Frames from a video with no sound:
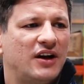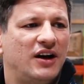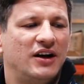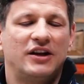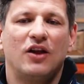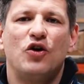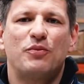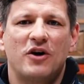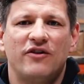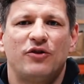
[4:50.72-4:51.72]
the low
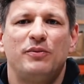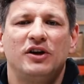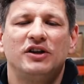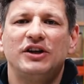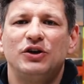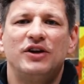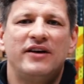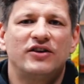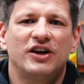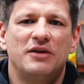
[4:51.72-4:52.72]
profitability, you're
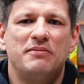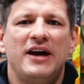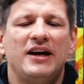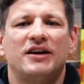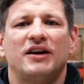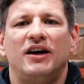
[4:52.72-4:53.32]
never gonna make